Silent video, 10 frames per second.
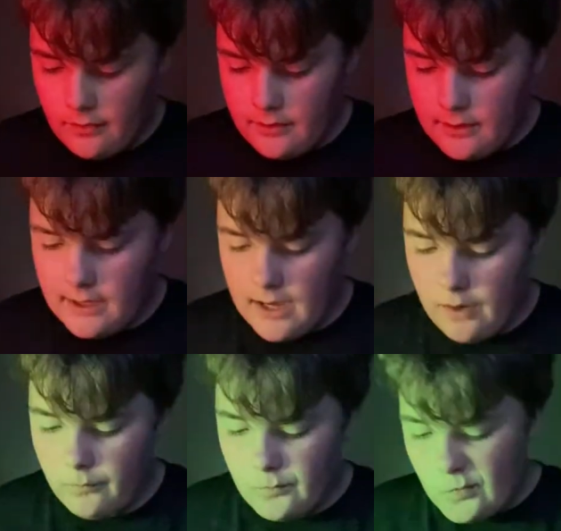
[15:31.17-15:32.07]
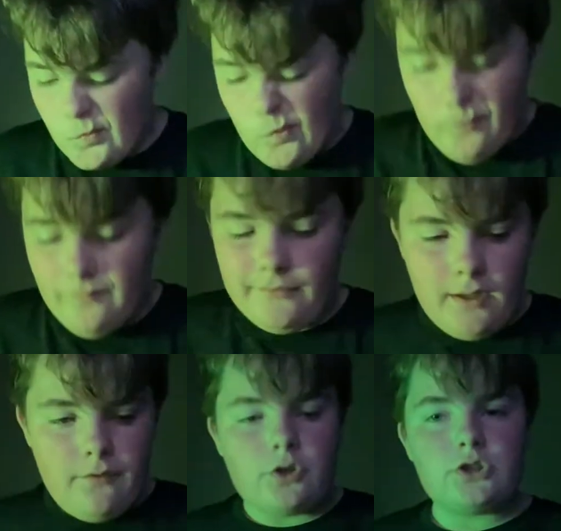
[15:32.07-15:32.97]
Now,
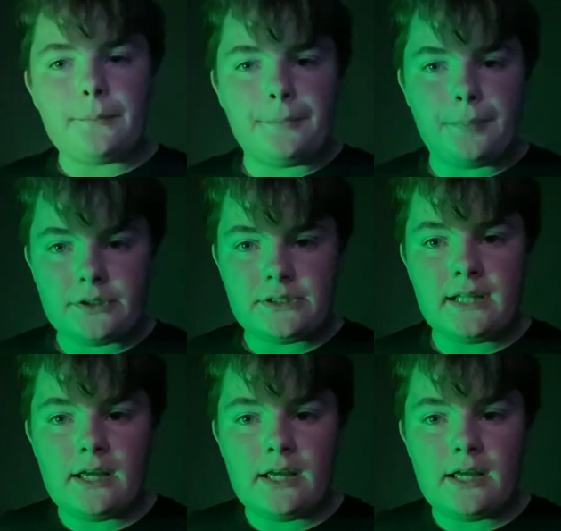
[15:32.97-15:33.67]
if you're the type of person